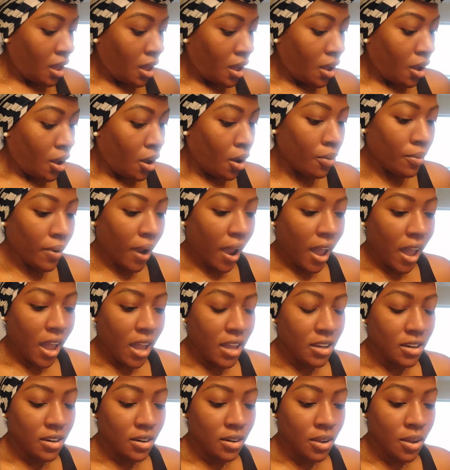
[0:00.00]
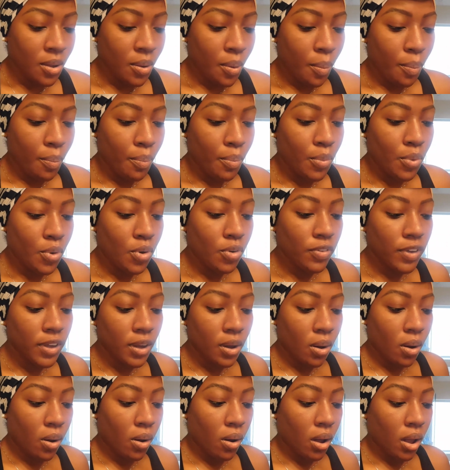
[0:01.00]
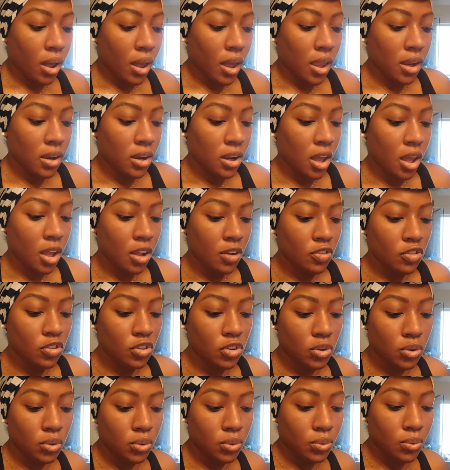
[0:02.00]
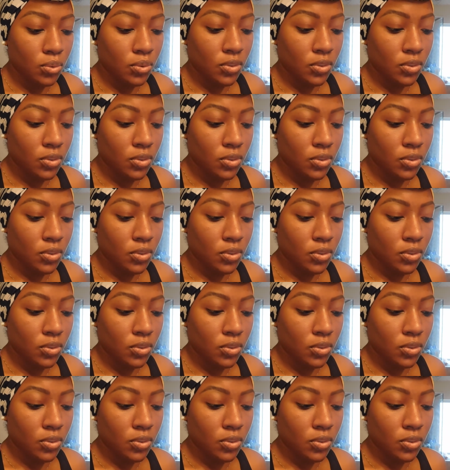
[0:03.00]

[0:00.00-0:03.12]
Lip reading: All right, moving on to